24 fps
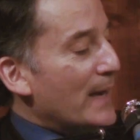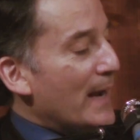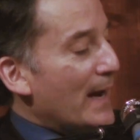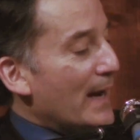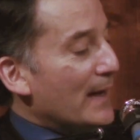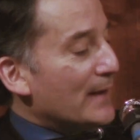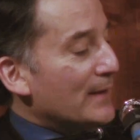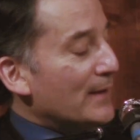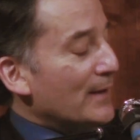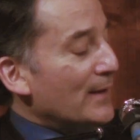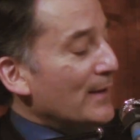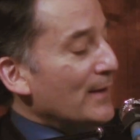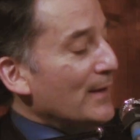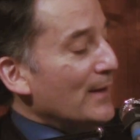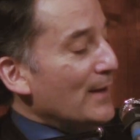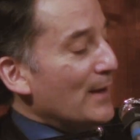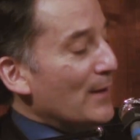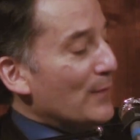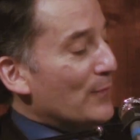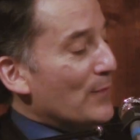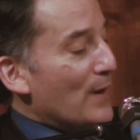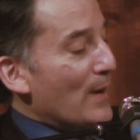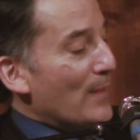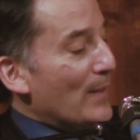react
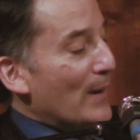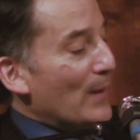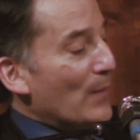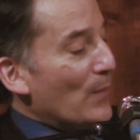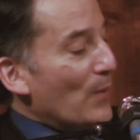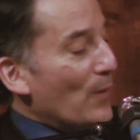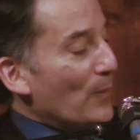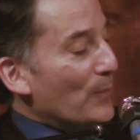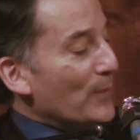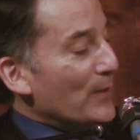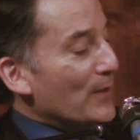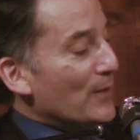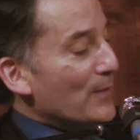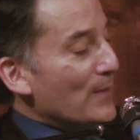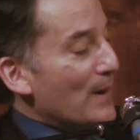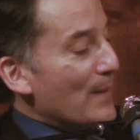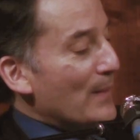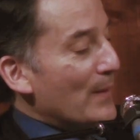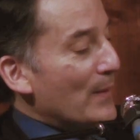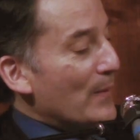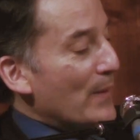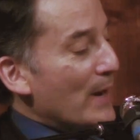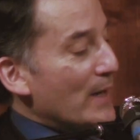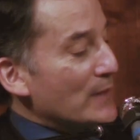if Rabbi Wolpe or
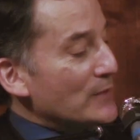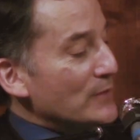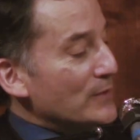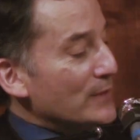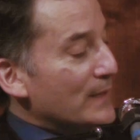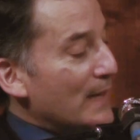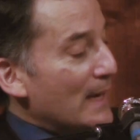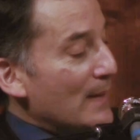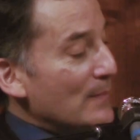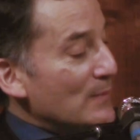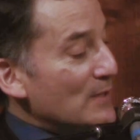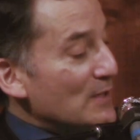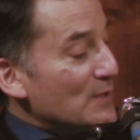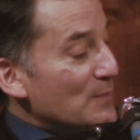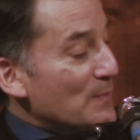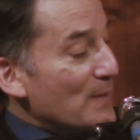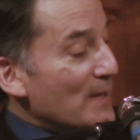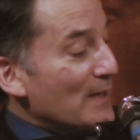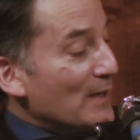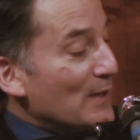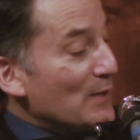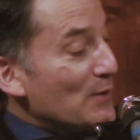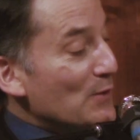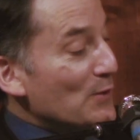Rabbi Wexler came to
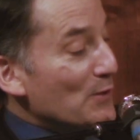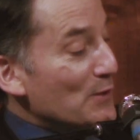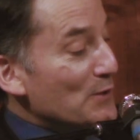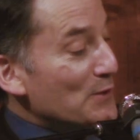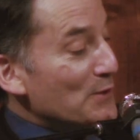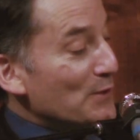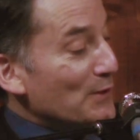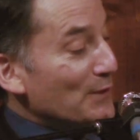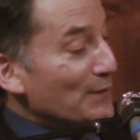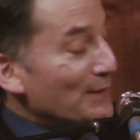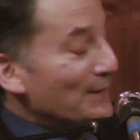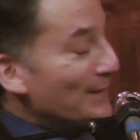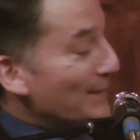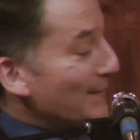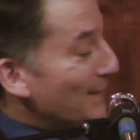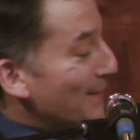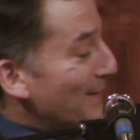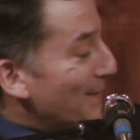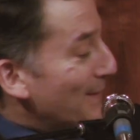speak at your shul?